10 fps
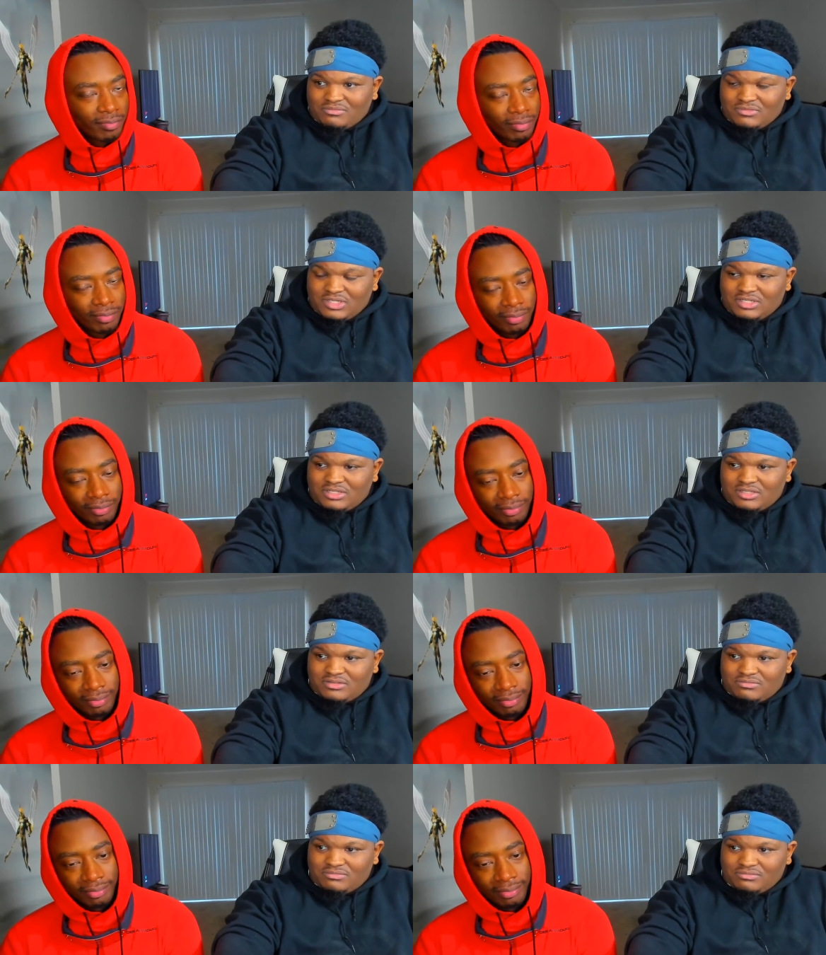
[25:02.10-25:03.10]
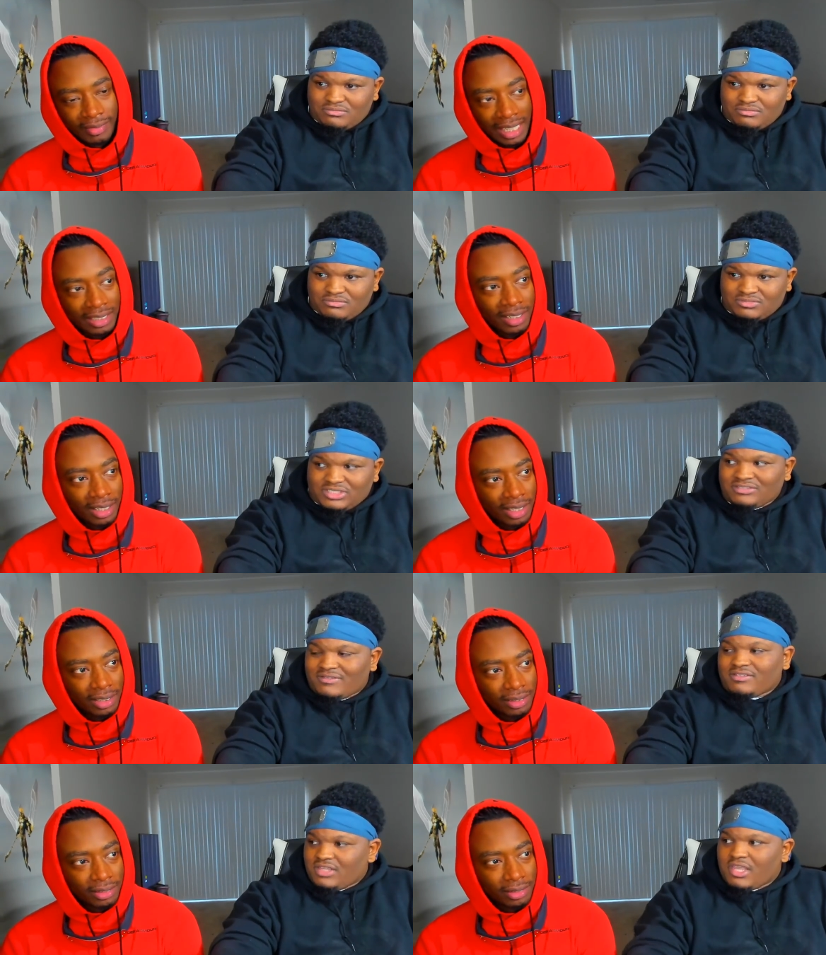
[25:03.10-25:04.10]
Speaker 1: um Oscar
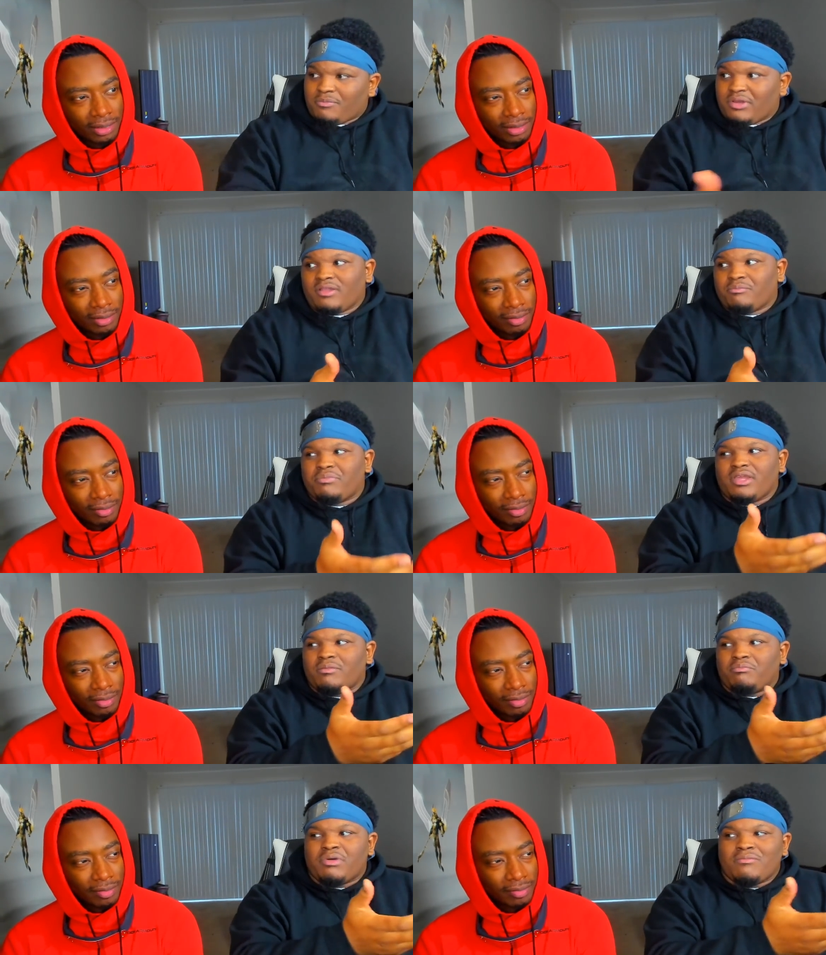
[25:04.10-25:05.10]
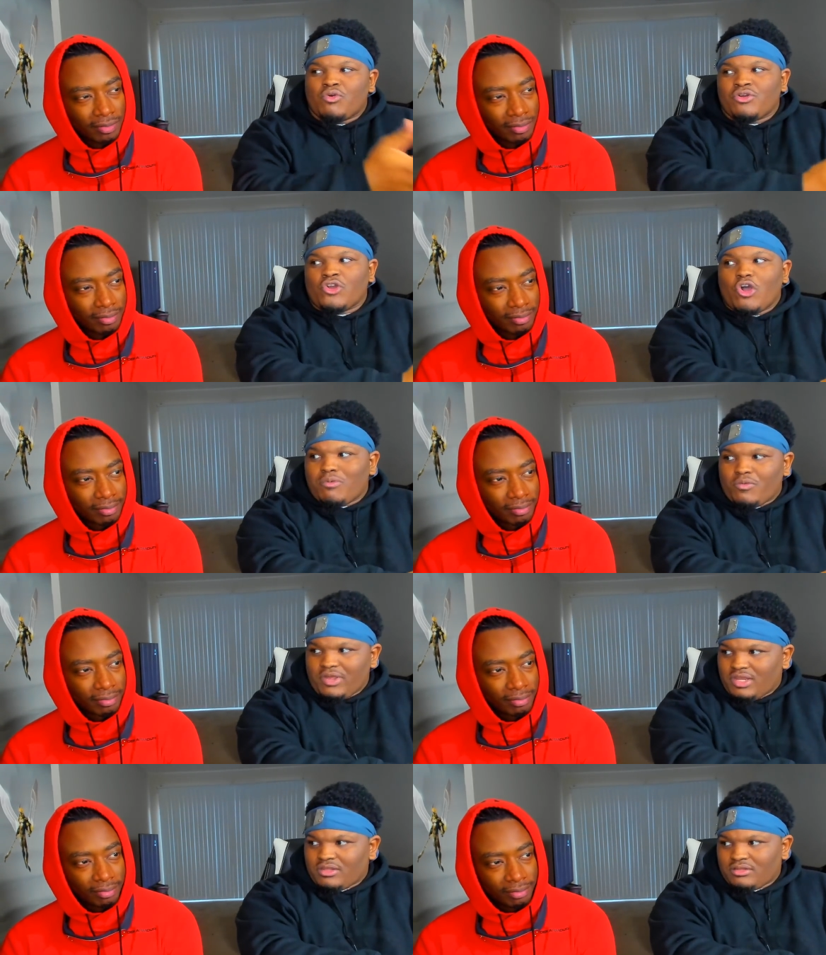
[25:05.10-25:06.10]
so, yeah, but but but more noble
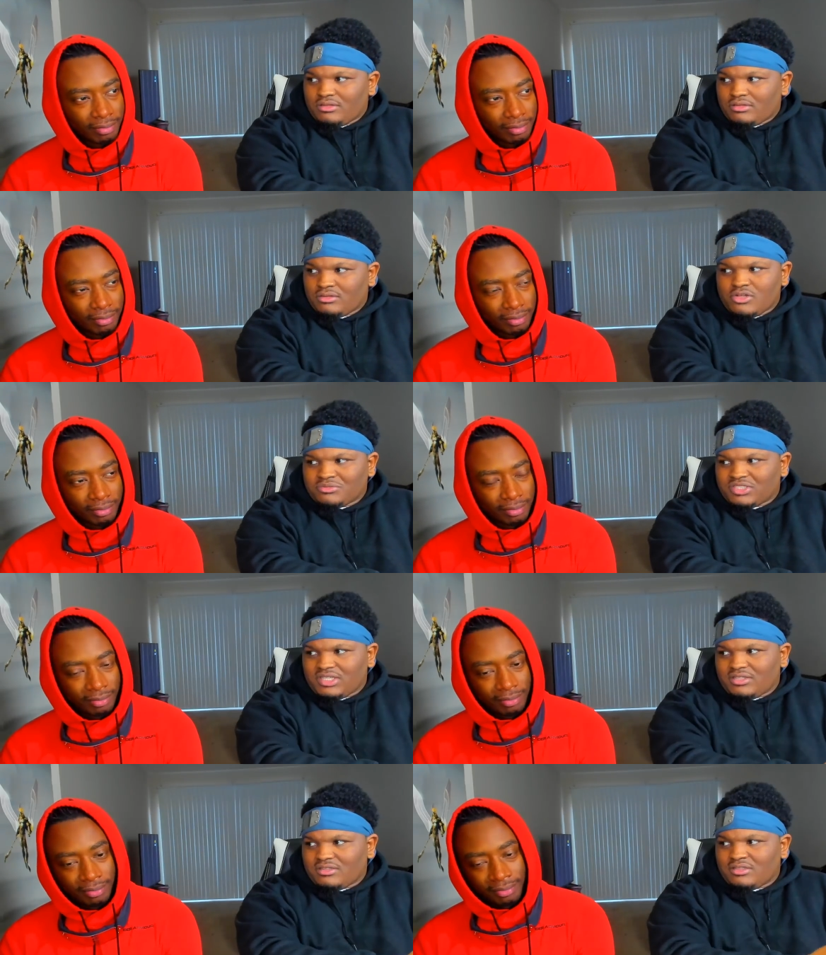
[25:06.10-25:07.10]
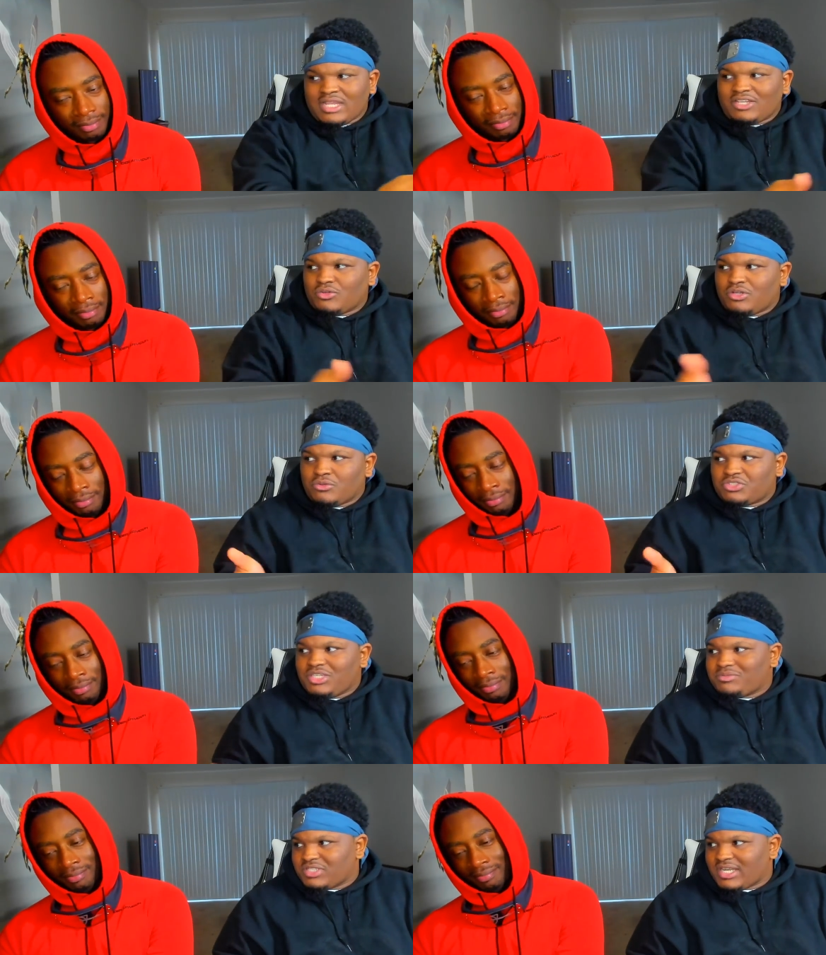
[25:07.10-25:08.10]
with it. You know what I'm saying? Not doing no
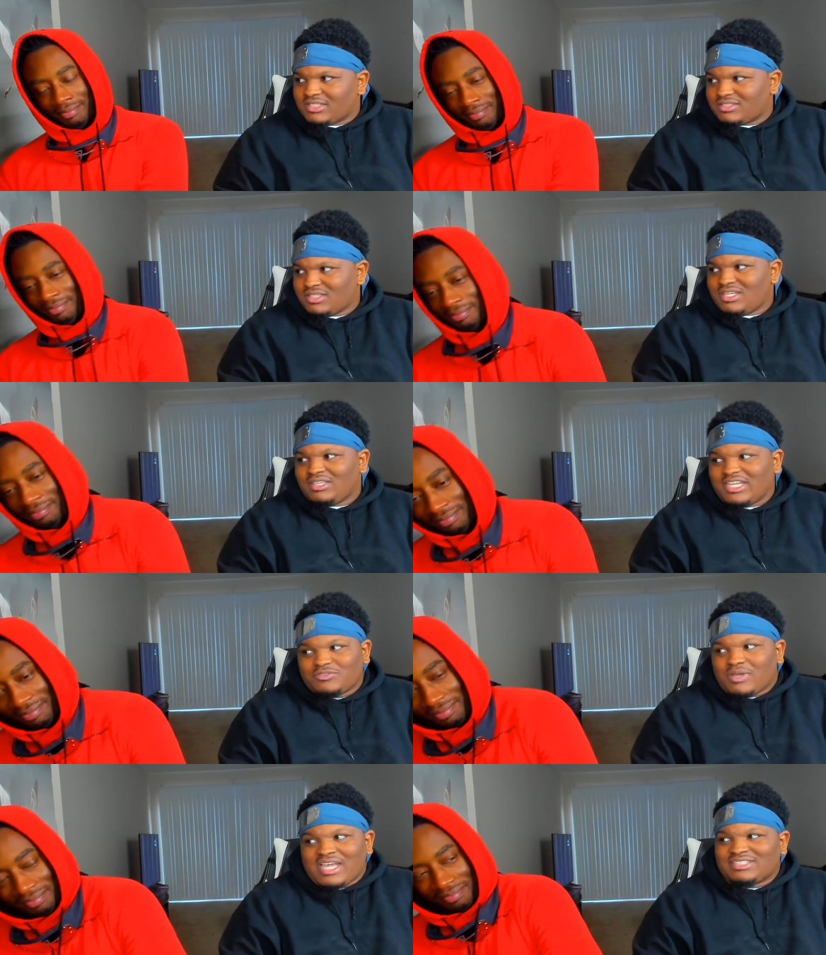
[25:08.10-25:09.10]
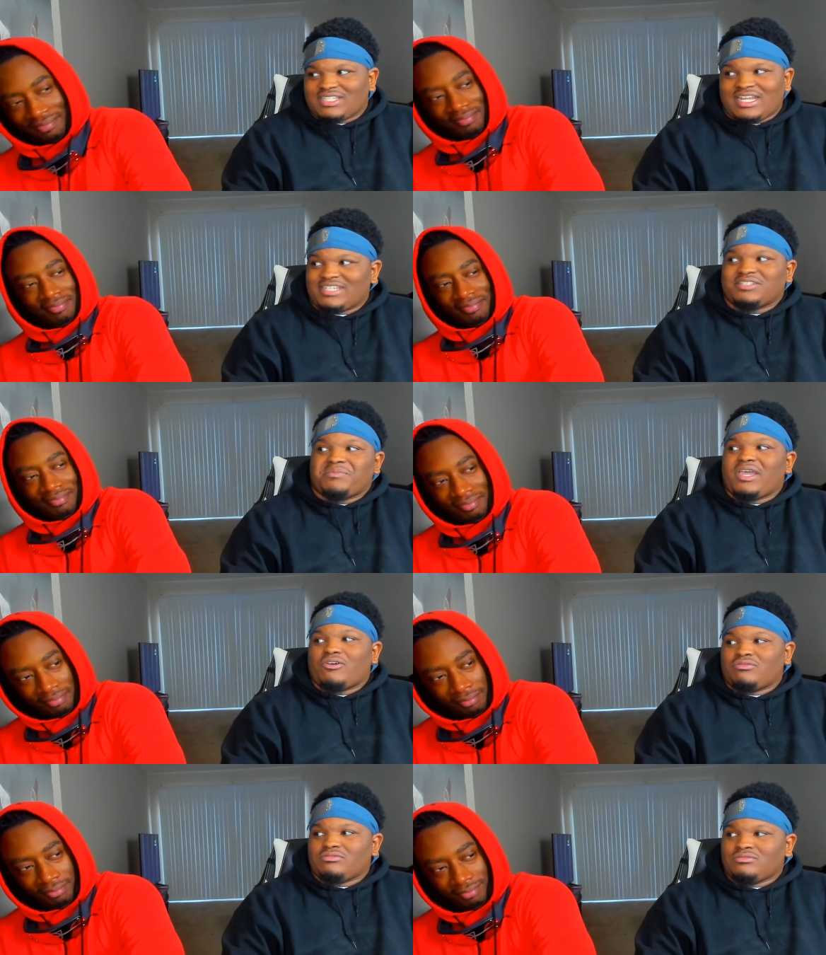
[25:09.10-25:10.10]
cheap shots. That's what Oscar is about.
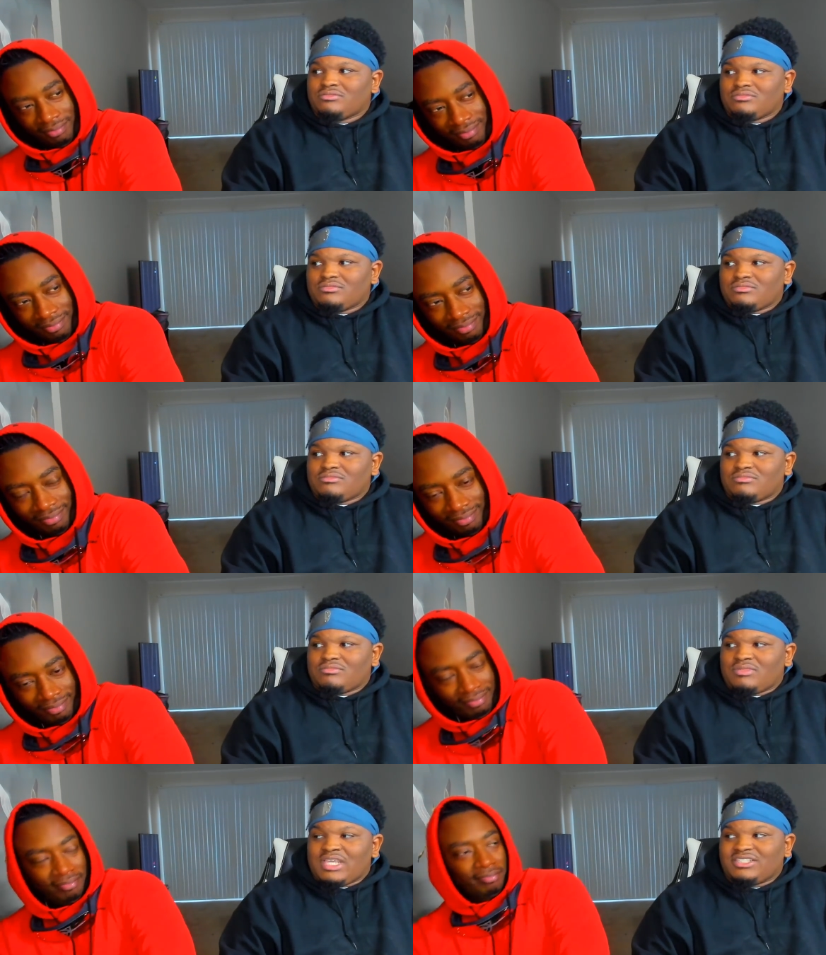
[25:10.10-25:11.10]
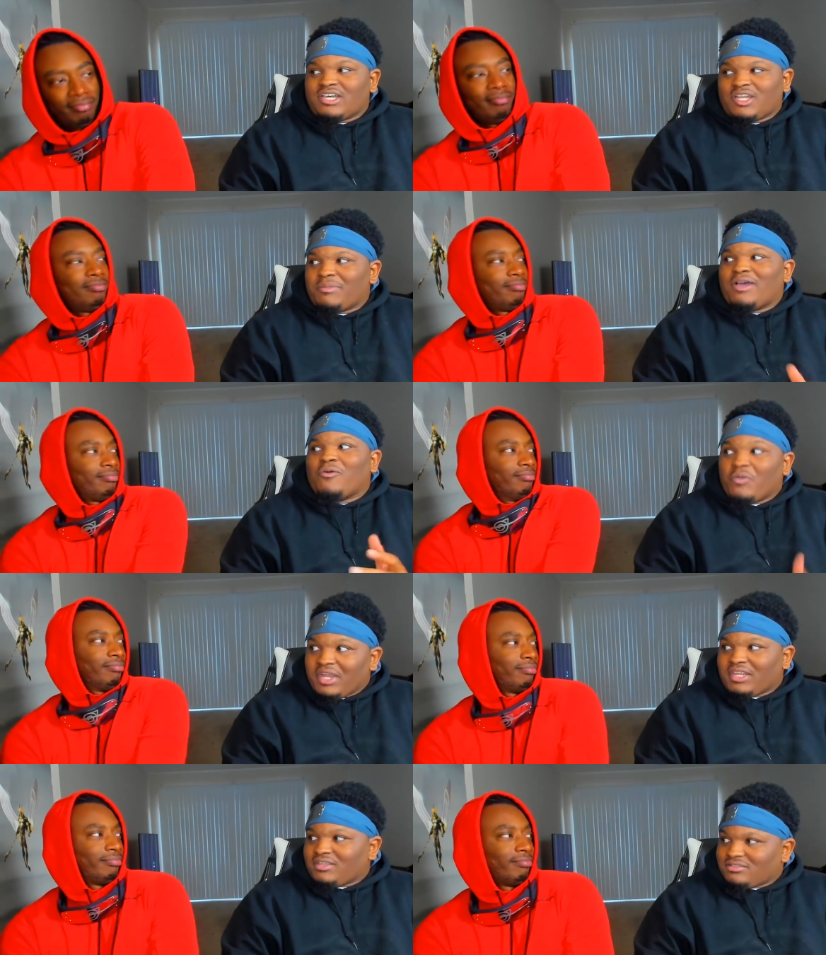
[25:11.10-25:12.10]
He's all about
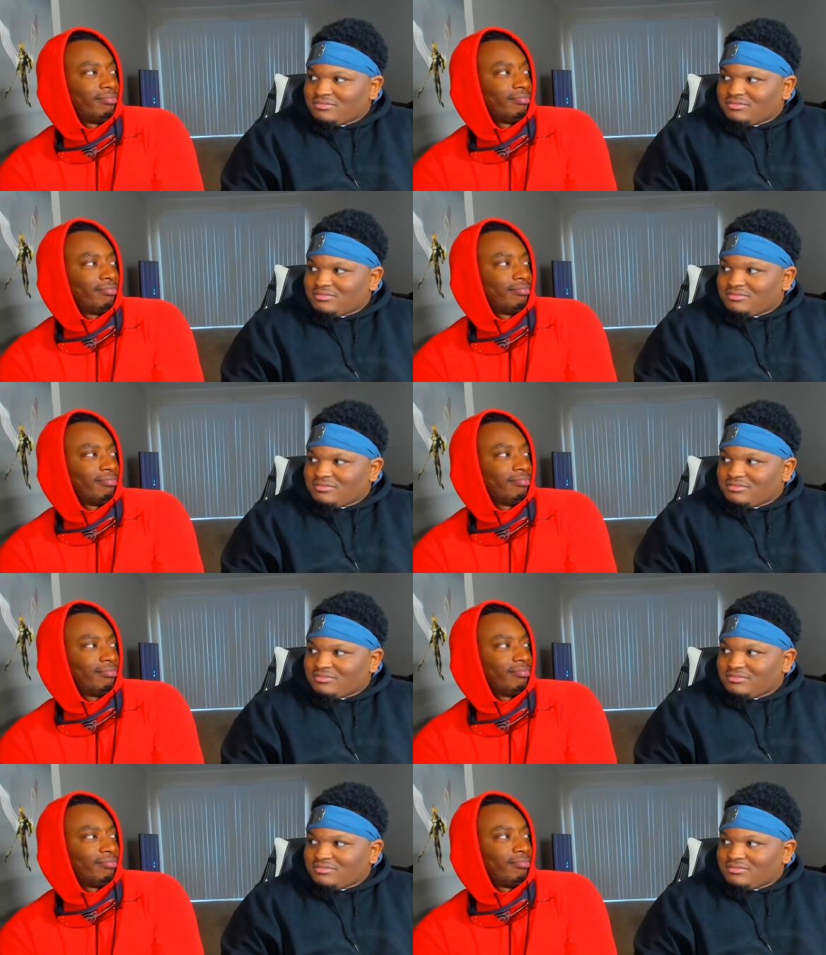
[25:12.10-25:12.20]
winning,